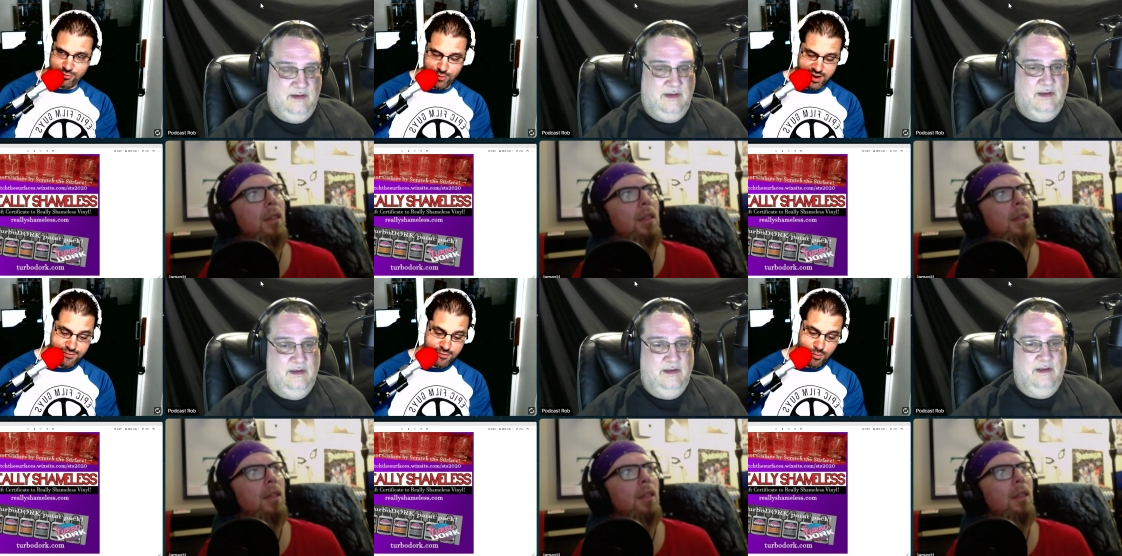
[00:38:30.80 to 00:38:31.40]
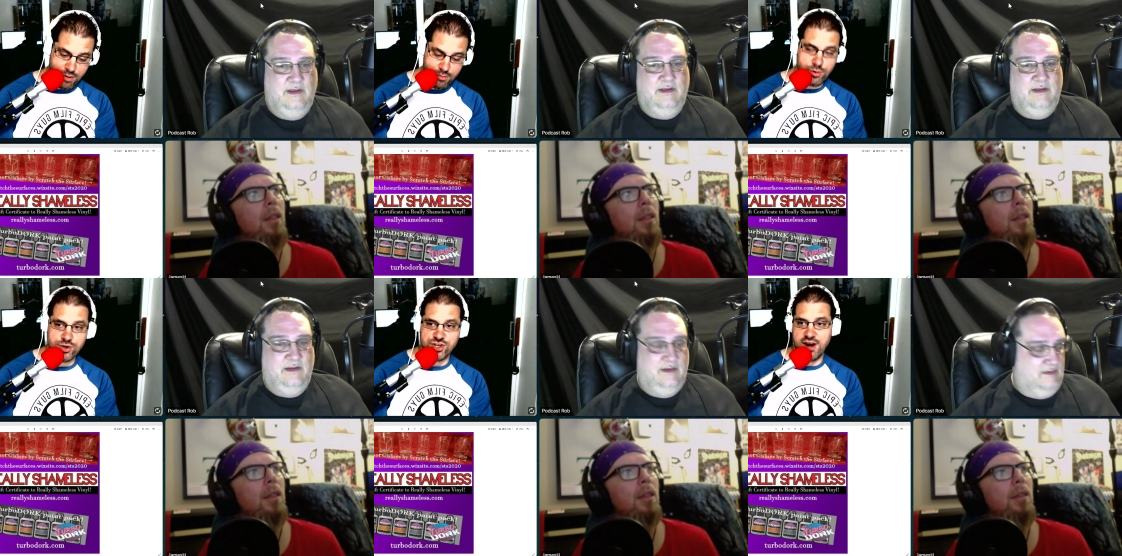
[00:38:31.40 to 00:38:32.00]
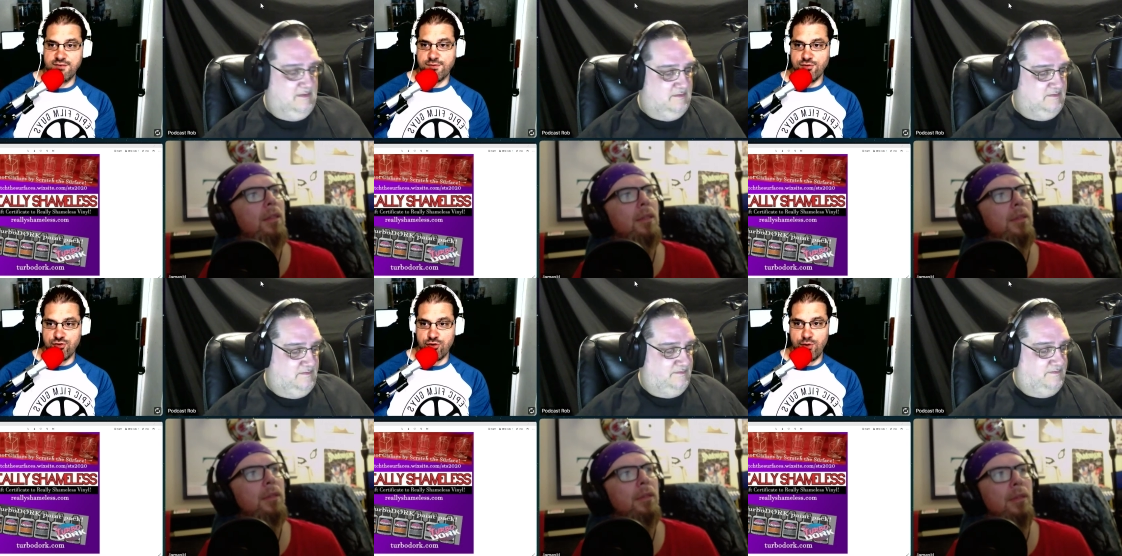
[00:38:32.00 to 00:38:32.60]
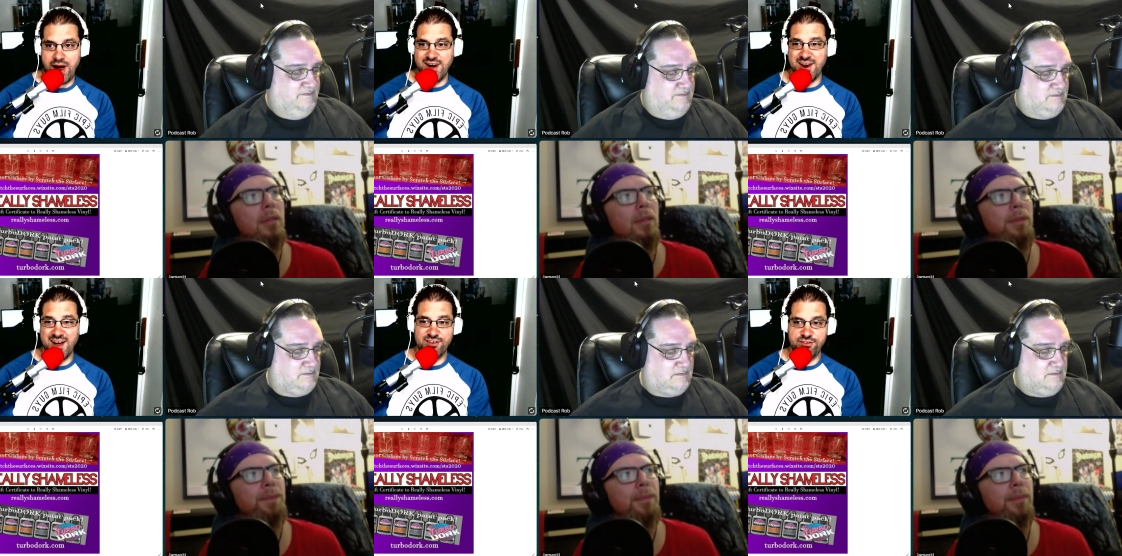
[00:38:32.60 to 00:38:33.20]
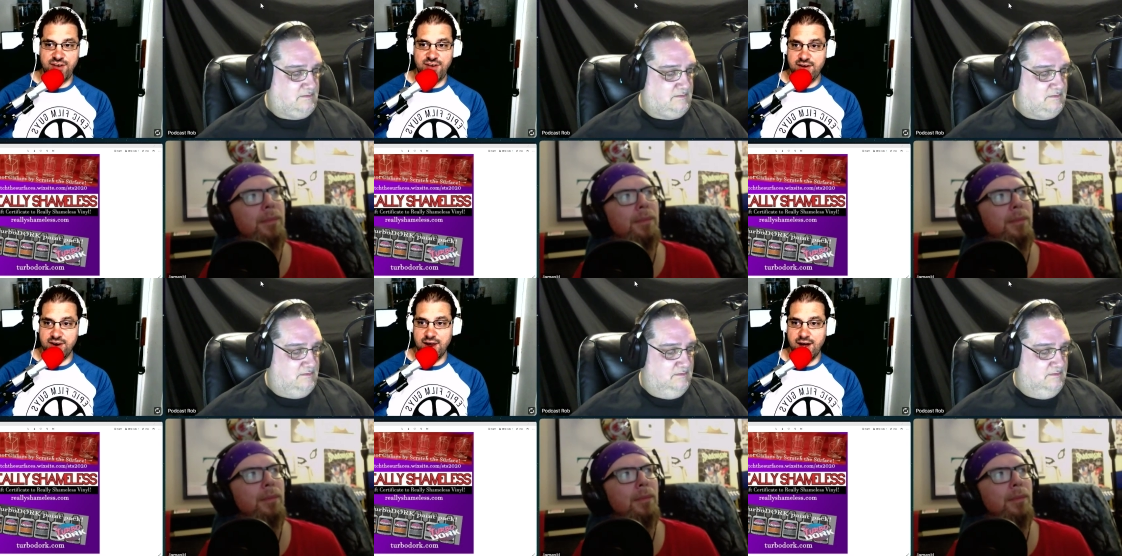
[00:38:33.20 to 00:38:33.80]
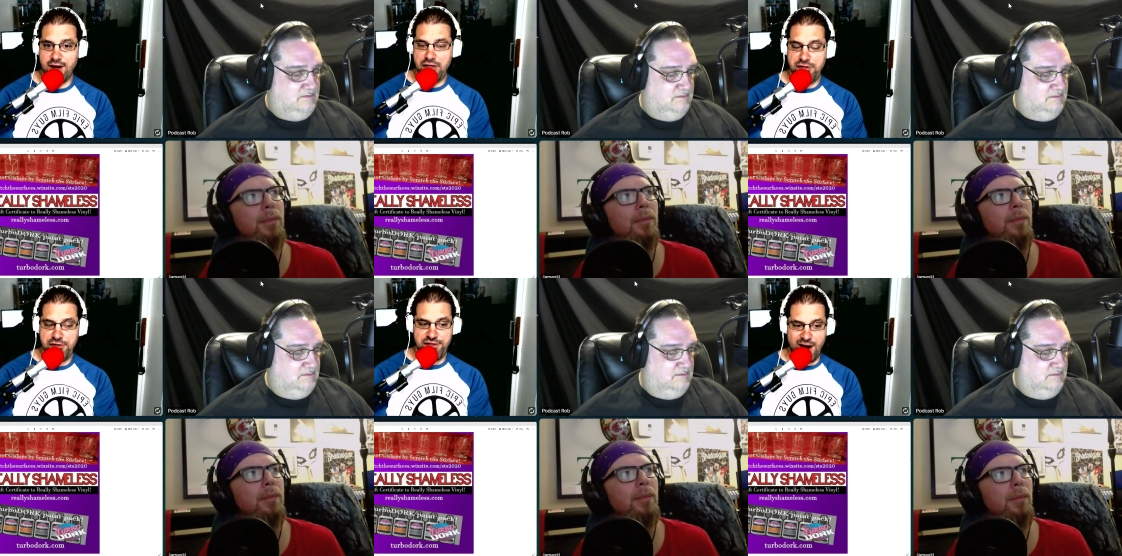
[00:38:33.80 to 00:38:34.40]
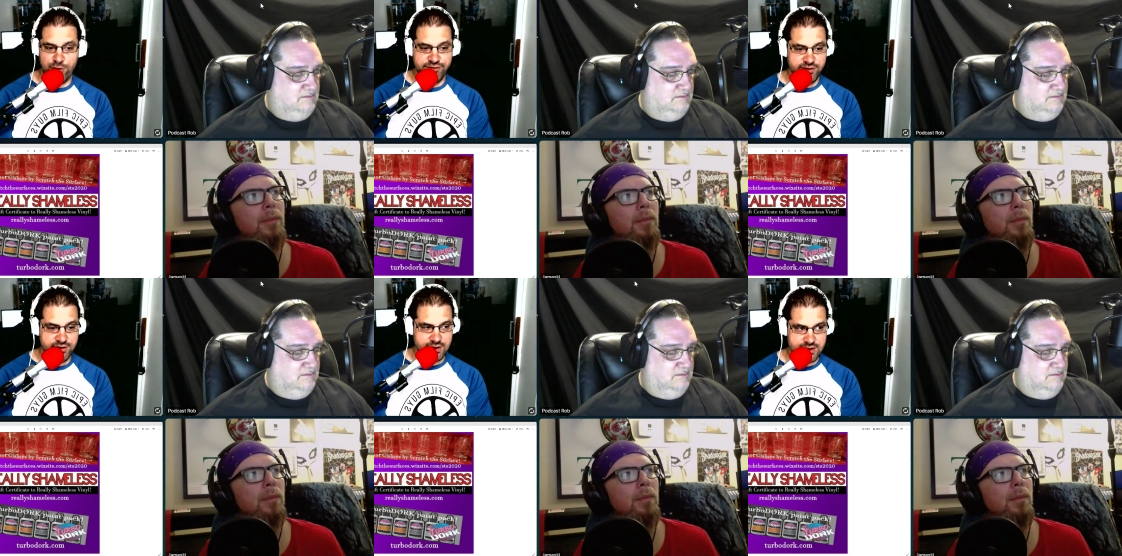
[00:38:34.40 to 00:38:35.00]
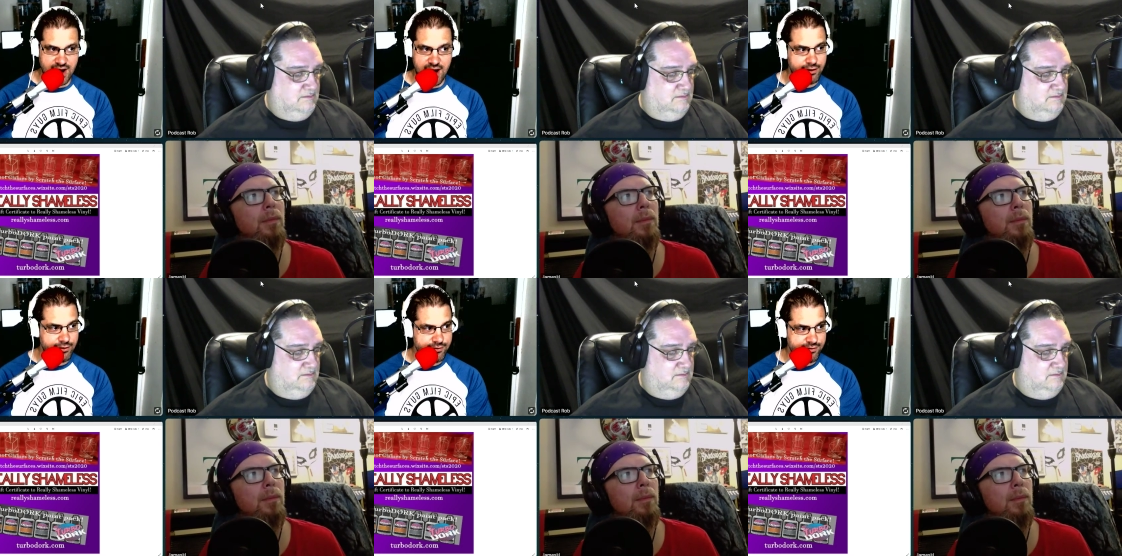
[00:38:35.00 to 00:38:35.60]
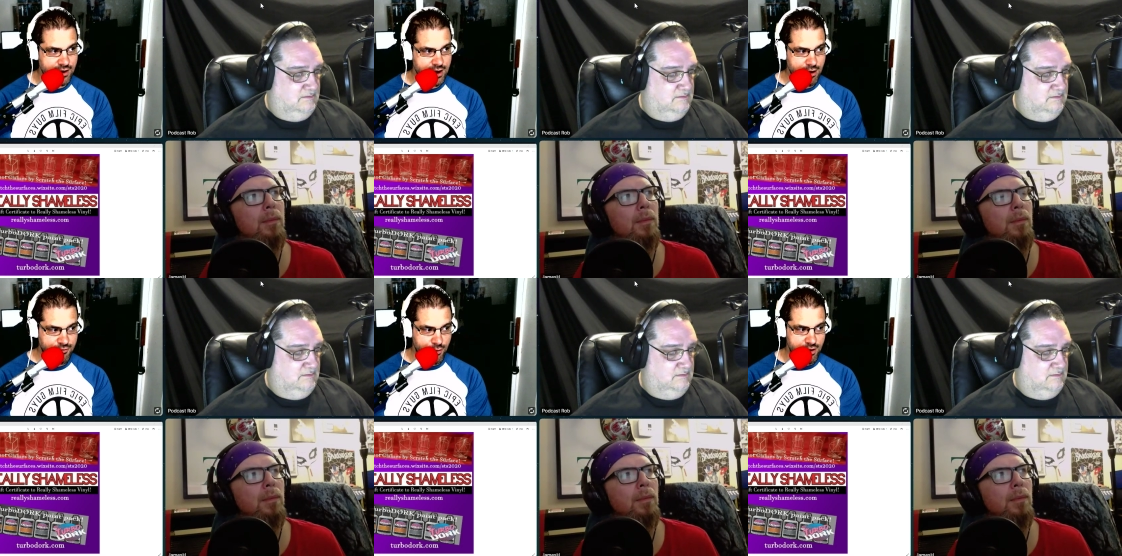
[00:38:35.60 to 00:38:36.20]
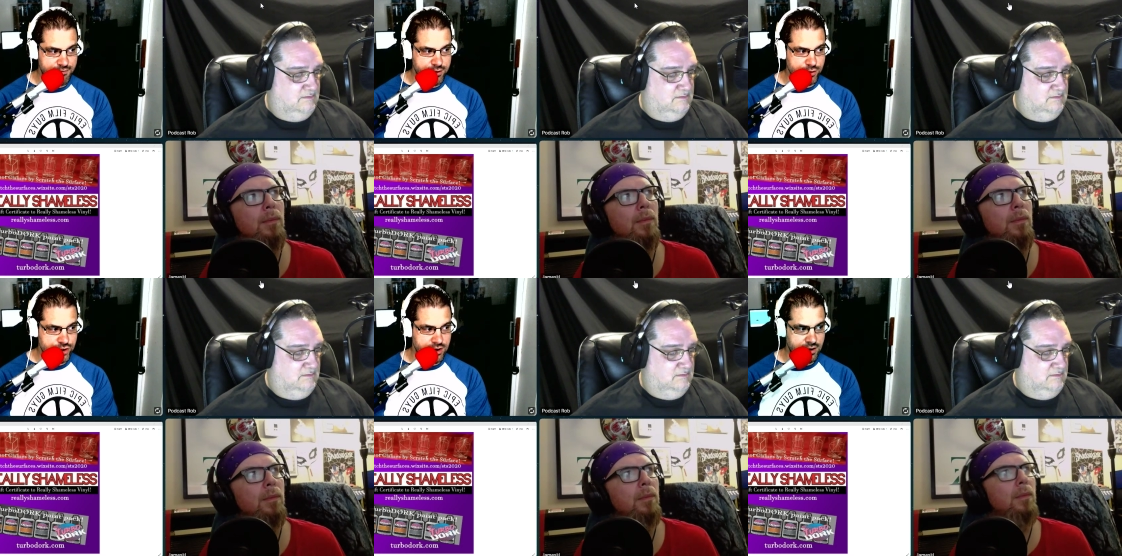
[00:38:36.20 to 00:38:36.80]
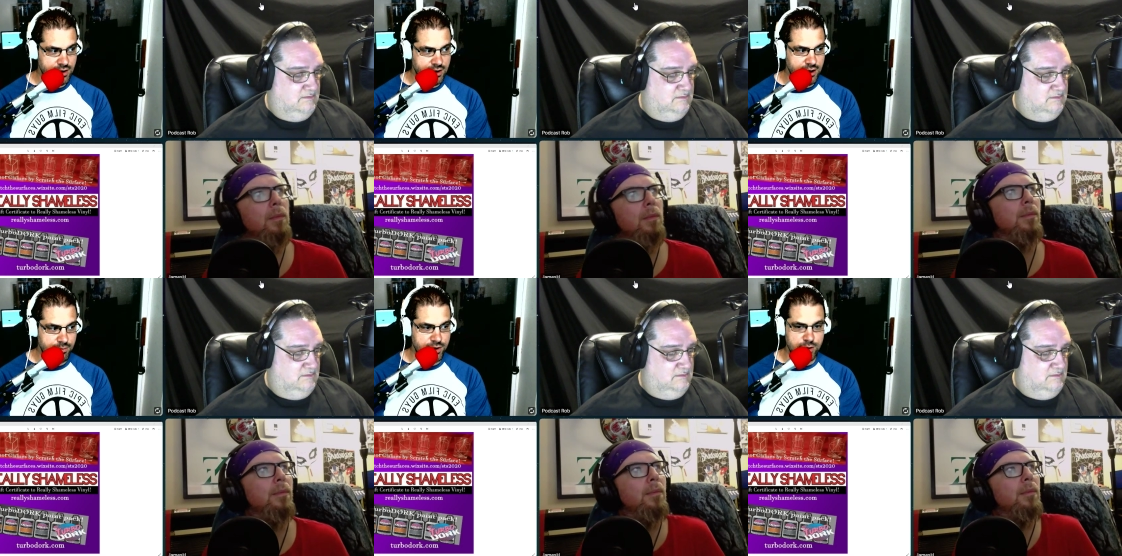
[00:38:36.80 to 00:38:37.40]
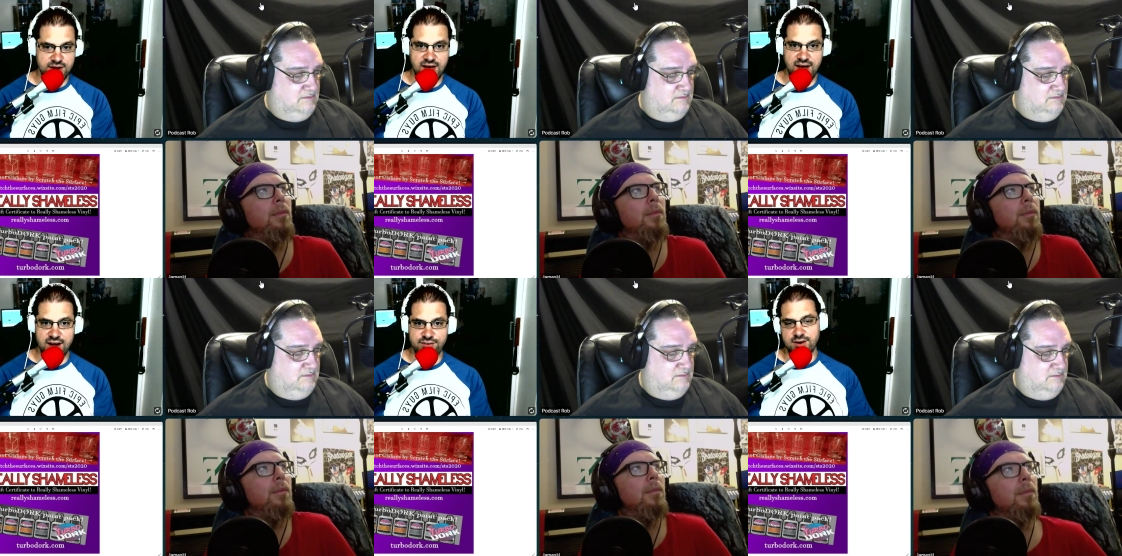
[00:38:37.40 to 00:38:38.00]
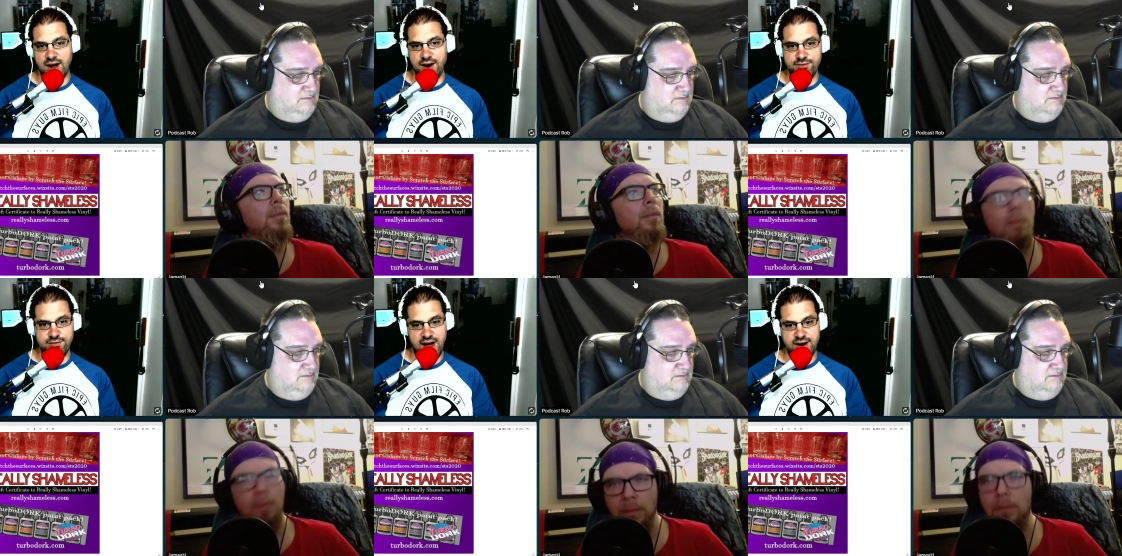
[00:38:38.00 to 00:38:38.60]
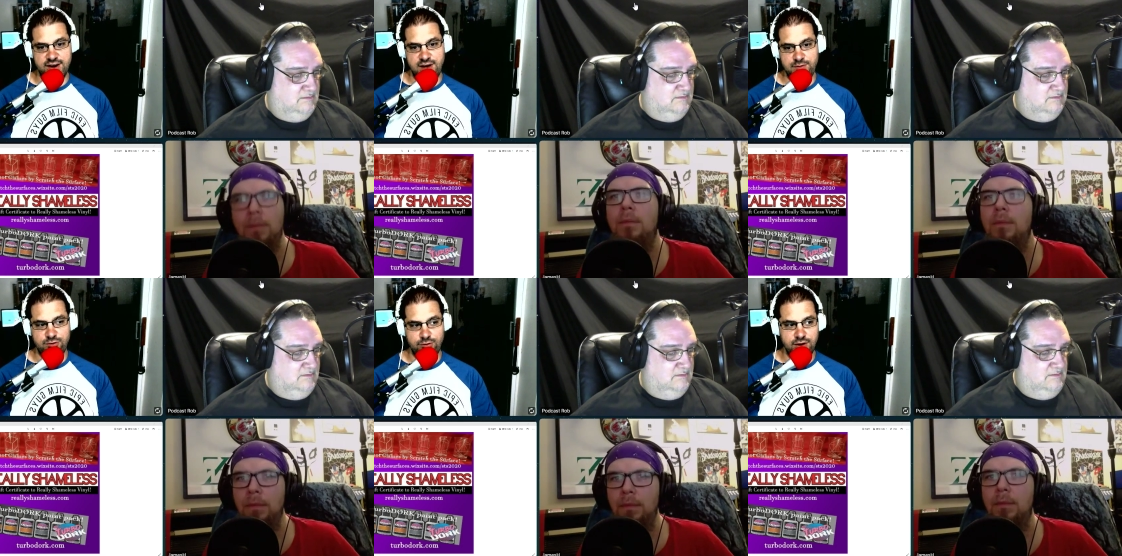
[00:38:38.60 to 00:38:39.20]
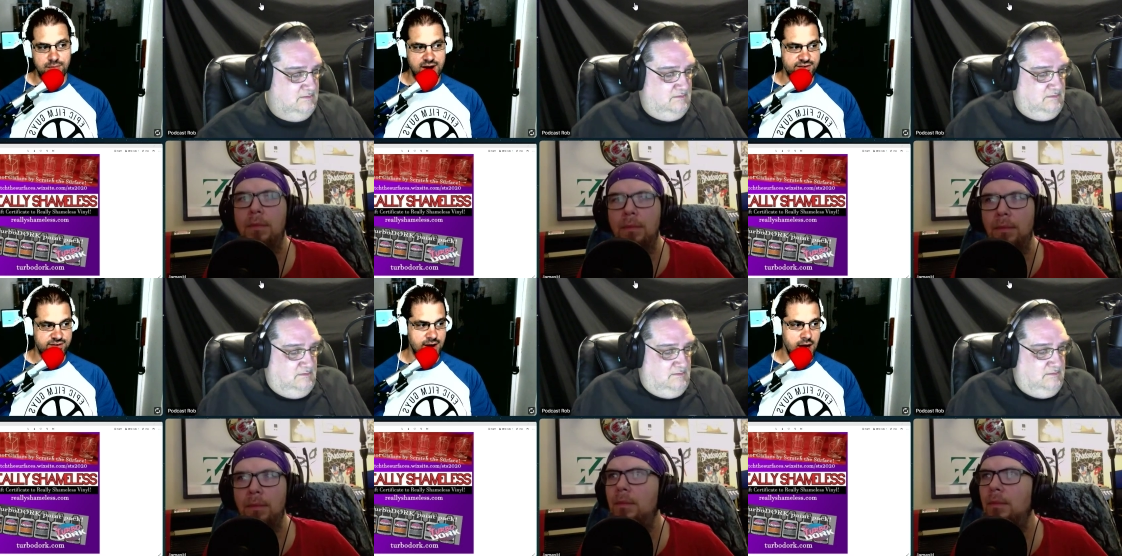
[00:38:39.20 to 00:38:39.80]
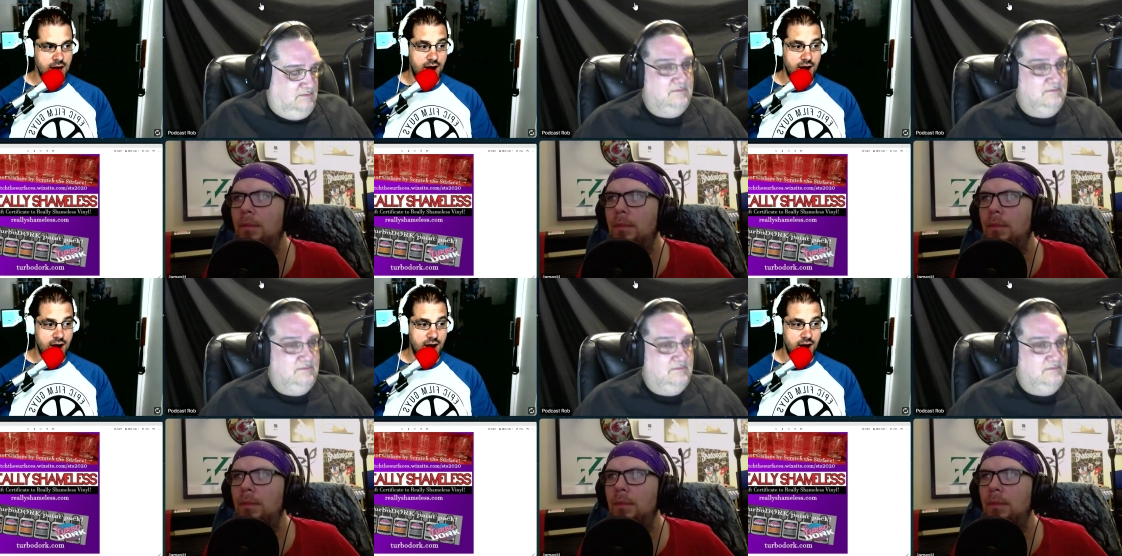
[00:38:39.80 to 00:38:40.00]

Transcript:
Speaker 1: away from more moonshine for Drew and $7,000 for a future immune to cancer, guys. That is absolutely amazing.